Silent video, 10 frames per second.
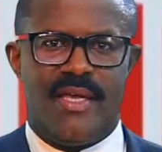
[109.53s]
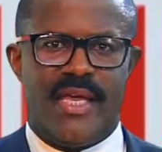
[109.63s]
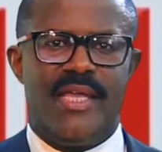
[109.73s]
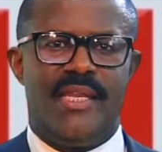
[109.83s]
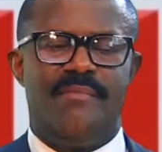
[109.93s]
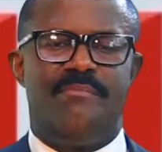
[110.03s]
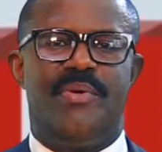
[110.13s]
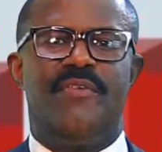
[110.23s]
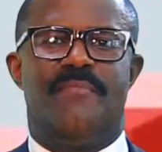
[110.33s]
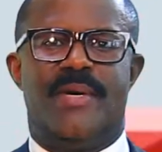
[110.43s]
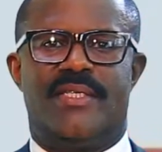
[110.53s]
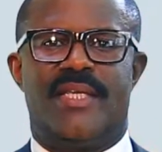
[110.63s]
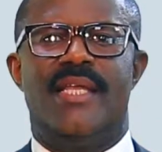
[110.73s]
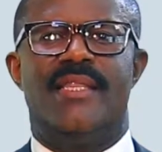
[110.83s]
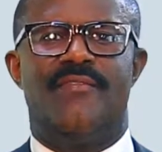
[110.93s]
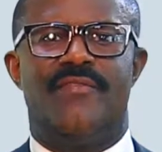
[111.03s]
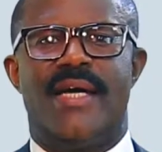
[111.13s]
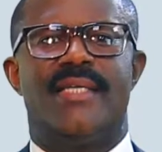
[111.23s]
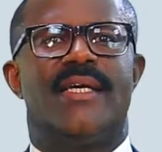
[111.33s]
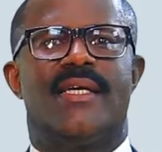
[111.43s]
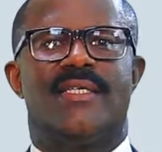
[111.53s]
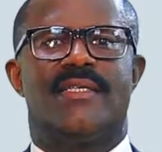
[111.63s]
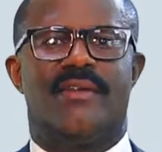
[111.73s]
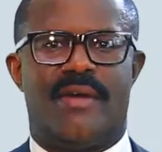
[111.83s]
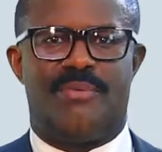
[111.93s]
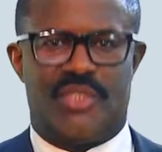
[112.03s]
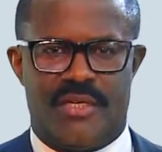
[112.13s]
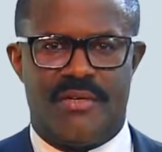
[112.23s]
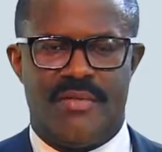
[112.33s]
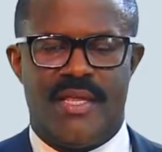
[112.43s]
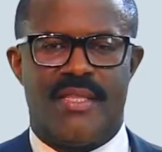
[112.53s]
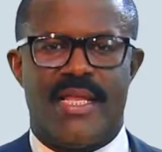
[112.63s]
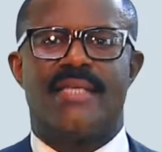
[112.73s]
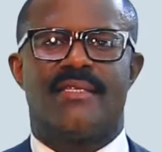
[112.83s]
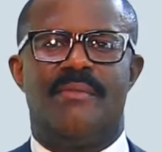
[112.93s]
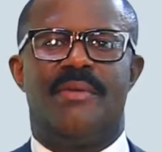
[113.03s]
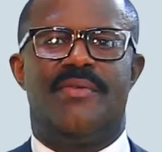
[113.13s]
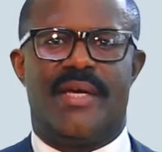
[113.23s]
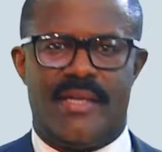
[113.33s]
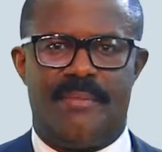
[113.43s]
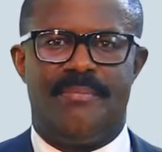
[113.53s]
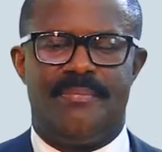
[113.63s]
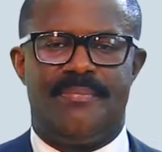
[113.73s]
in improvements in the fight against corruption. That's coming right up.